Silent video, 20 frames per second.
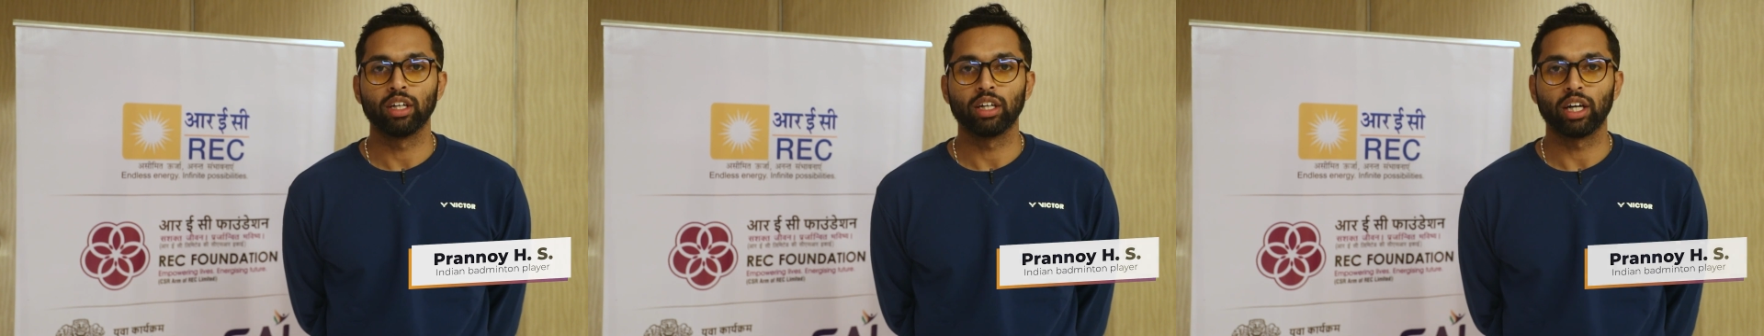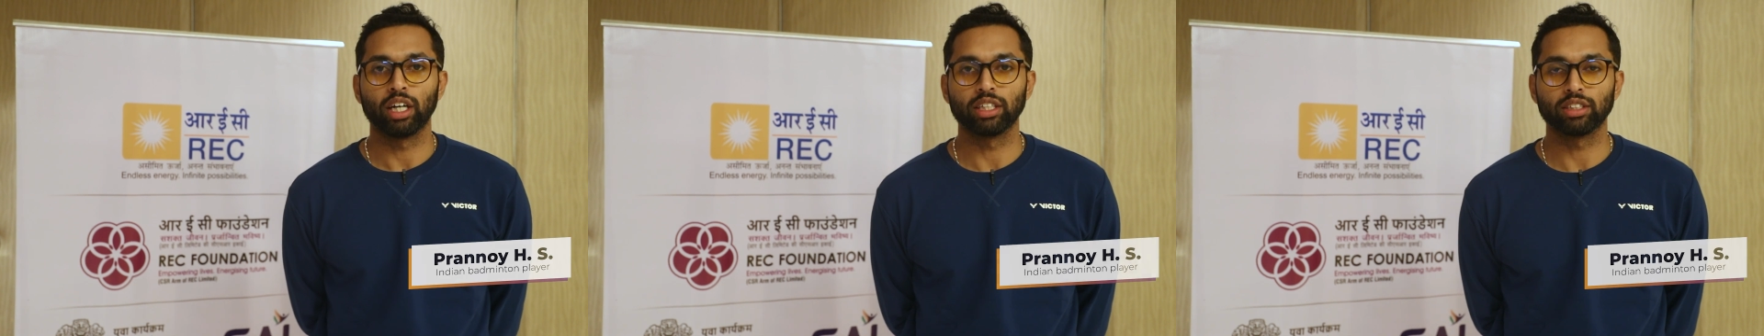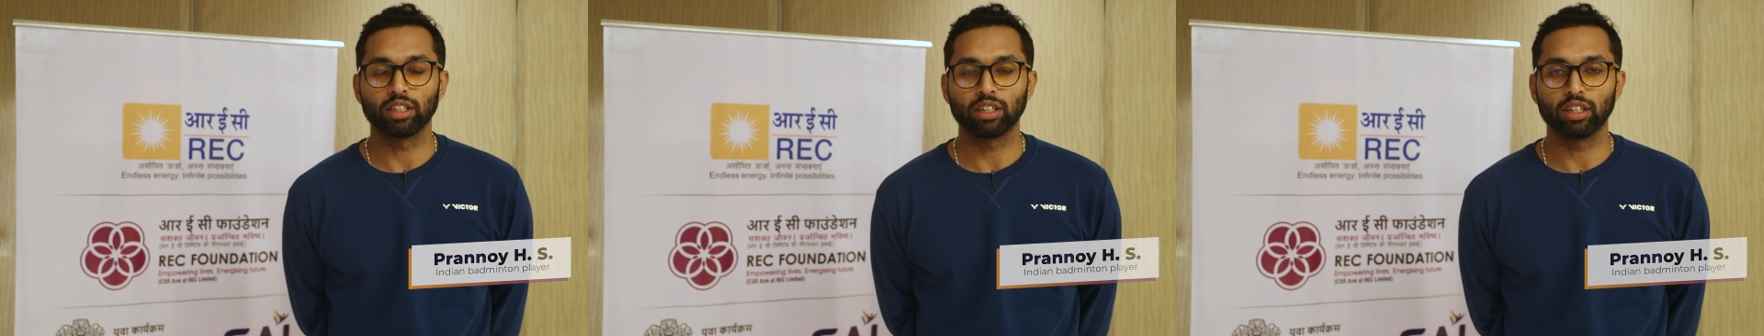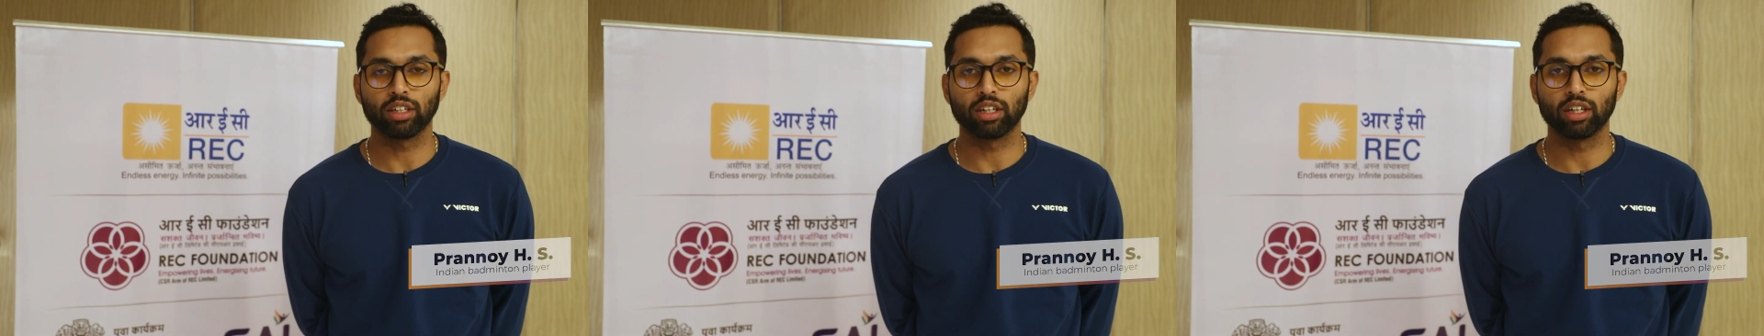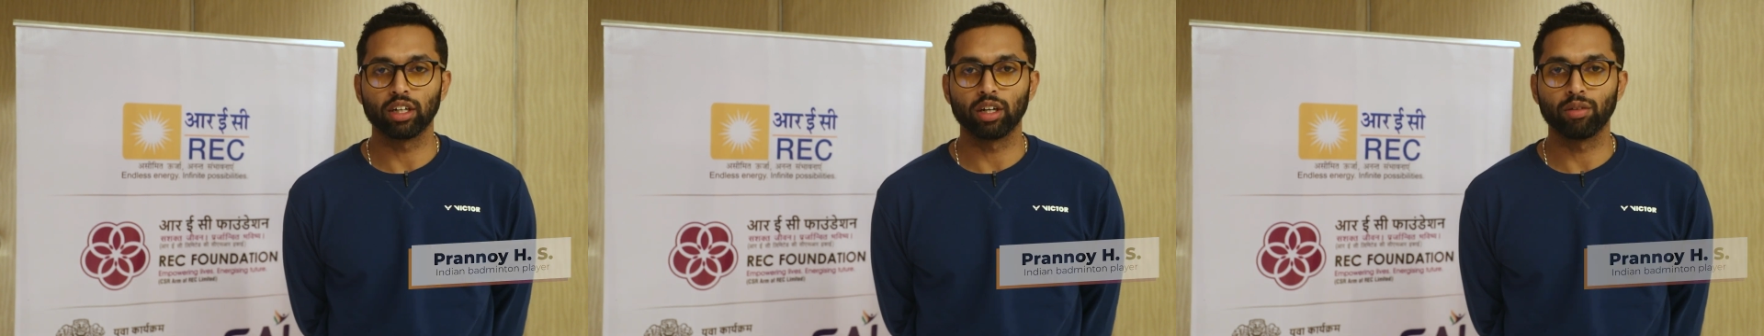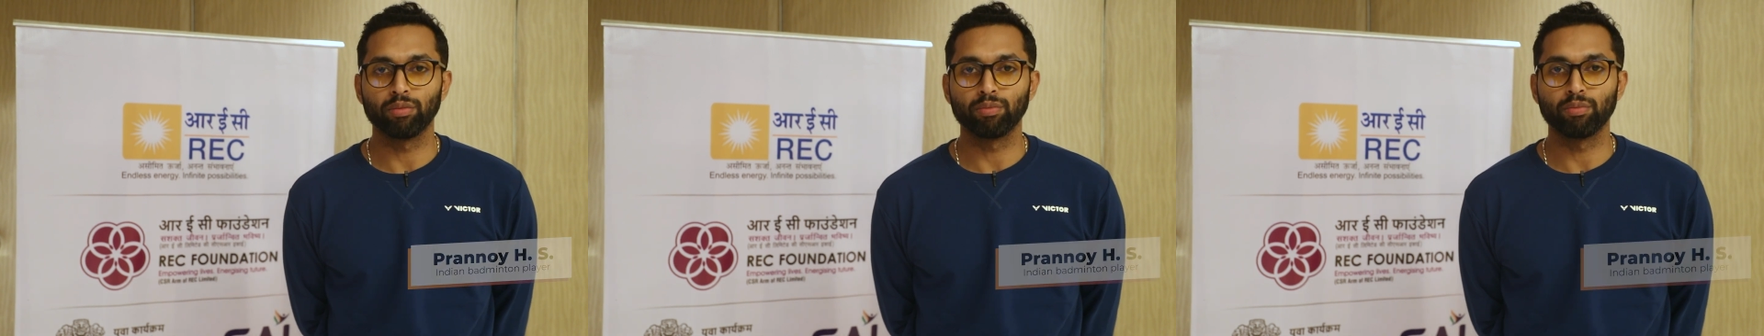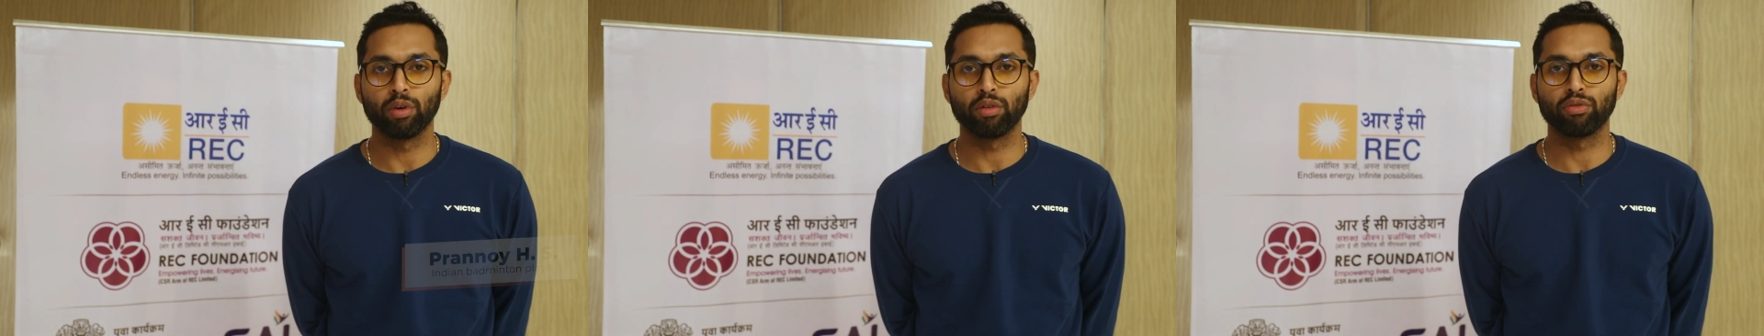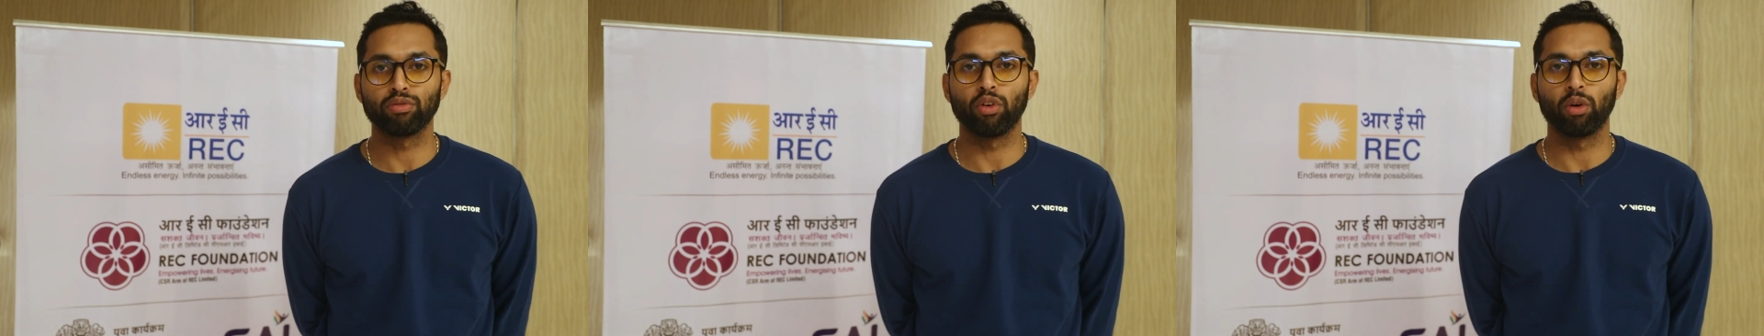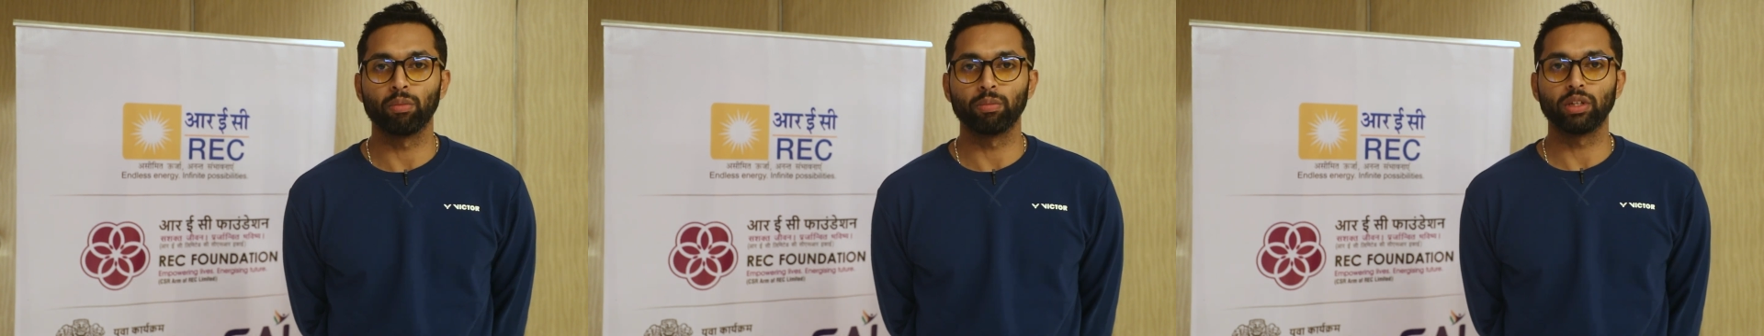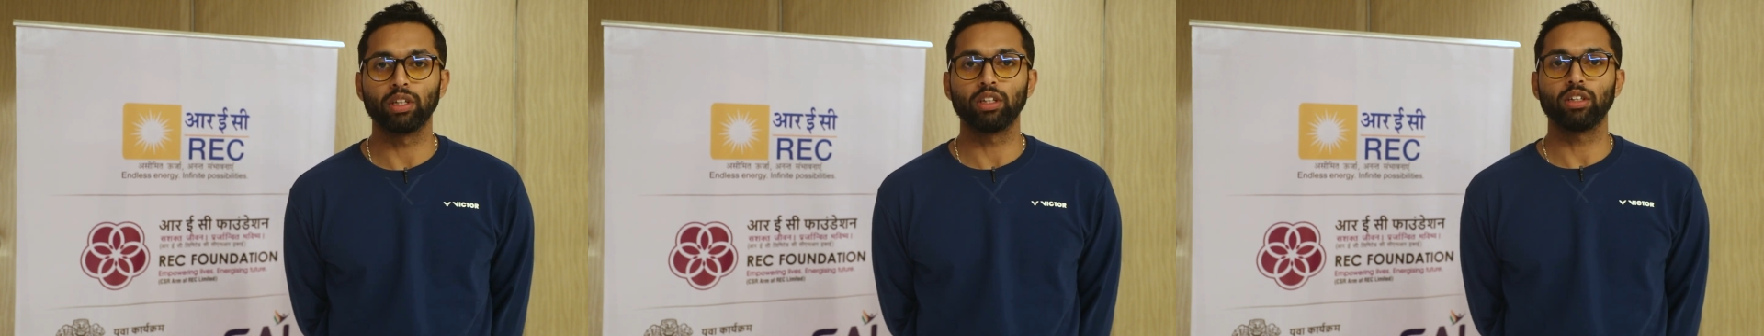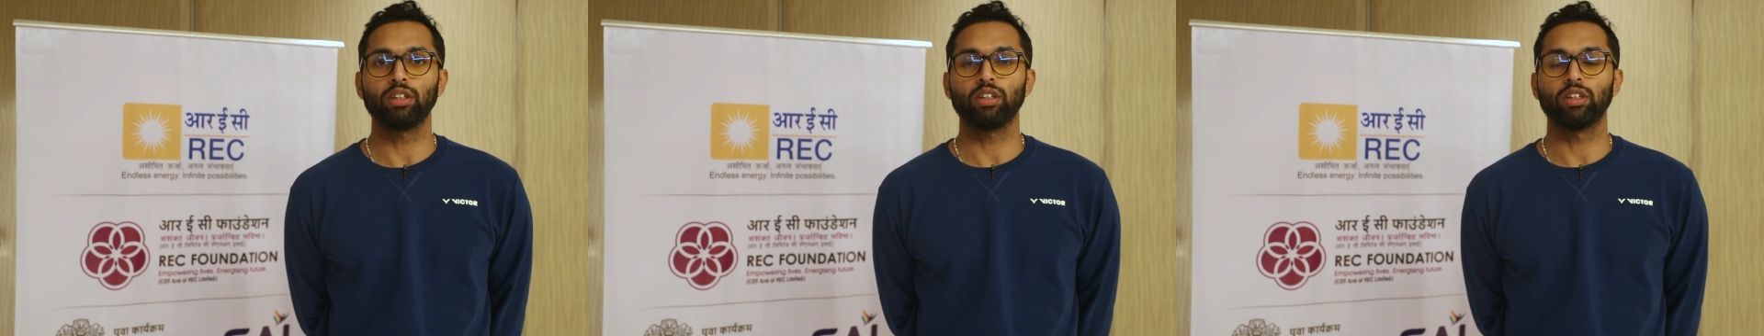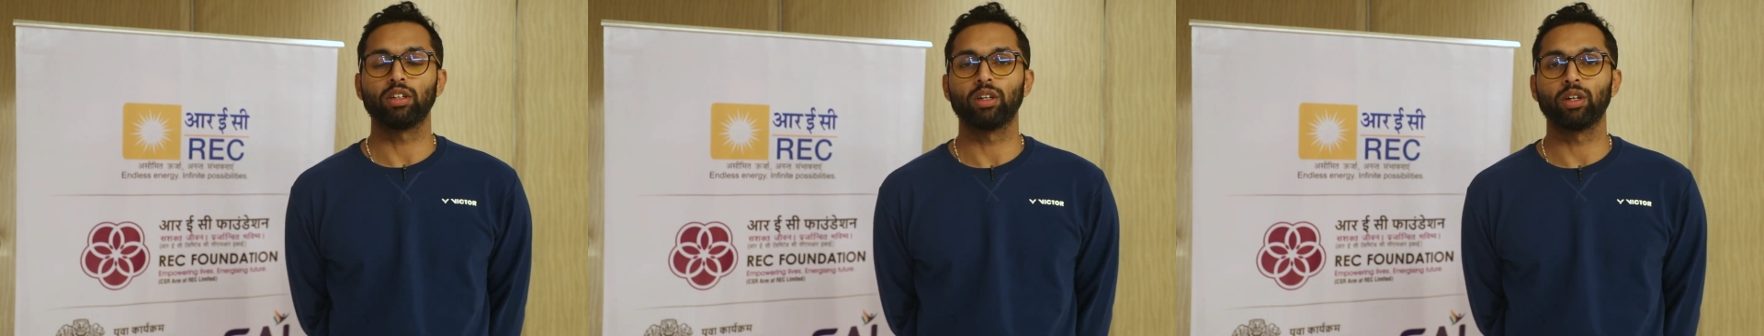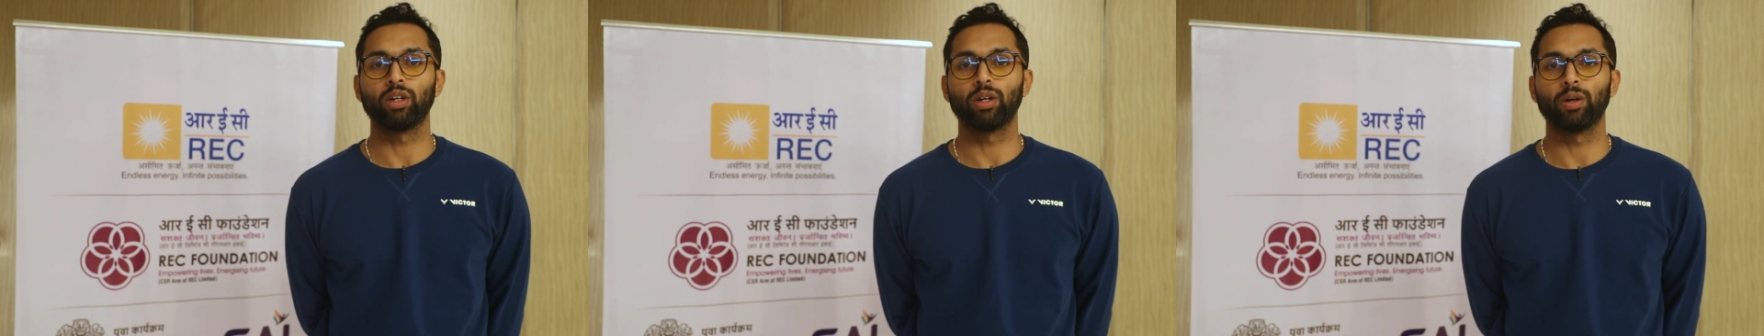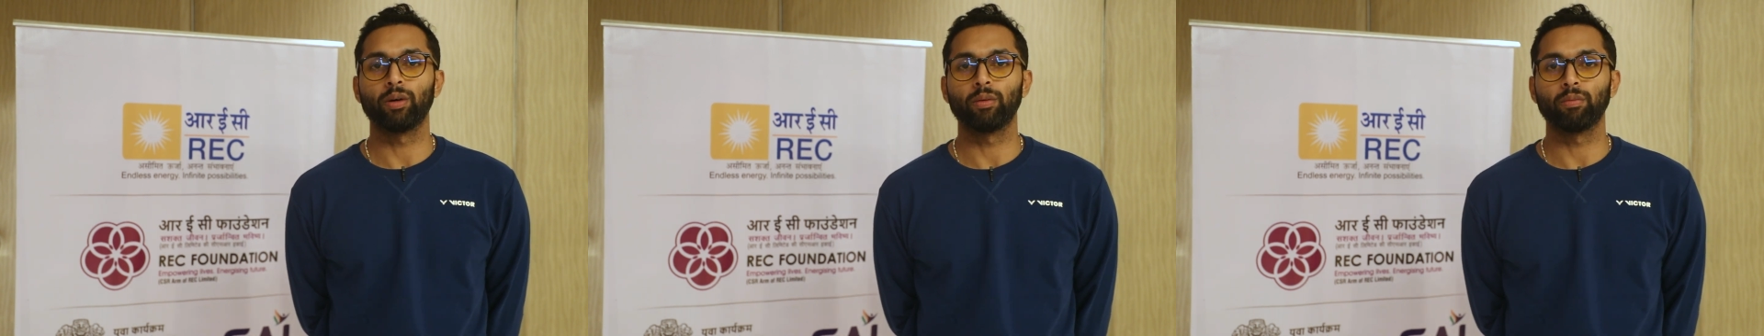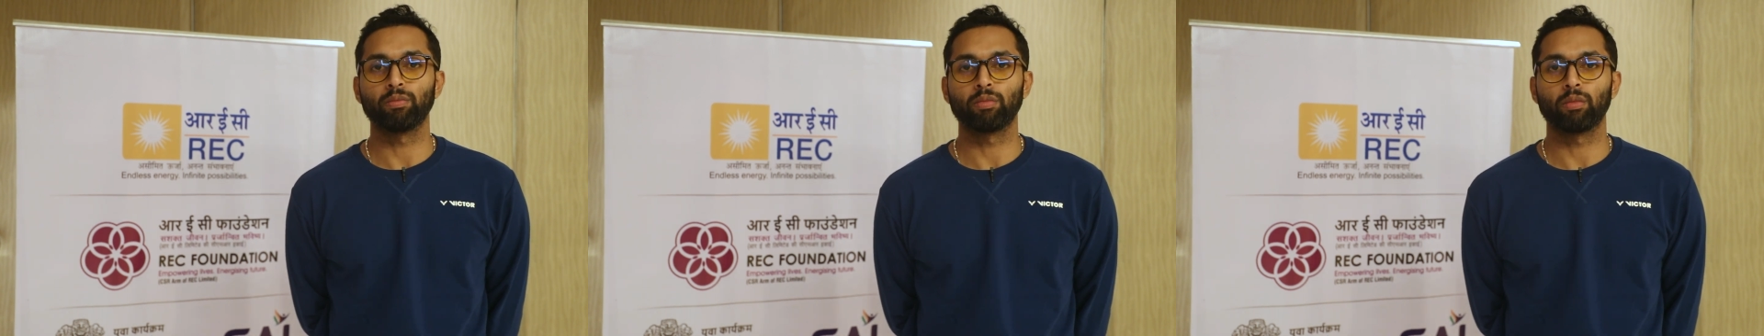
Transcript: I think uh, for me, uh,